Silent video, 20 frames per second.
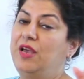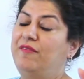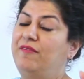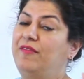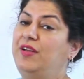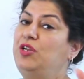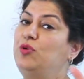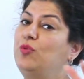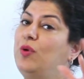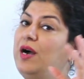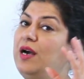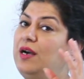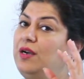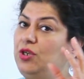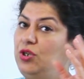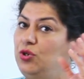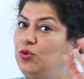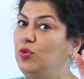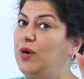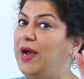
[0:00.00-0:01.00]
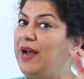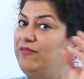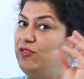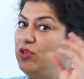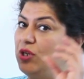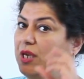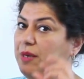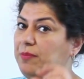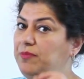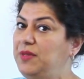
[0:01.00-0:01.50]
You have
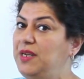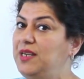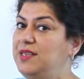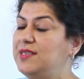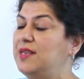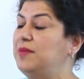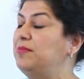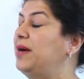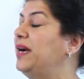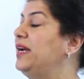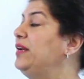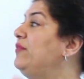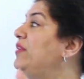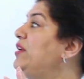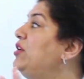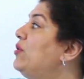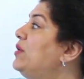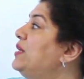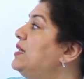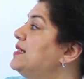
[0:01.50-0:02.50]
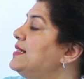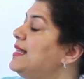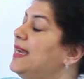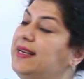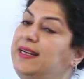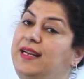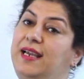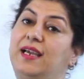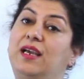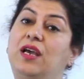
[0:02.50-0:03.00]
to keep these in mind when you are
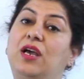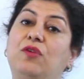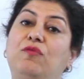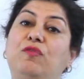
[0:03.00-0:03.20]
deciding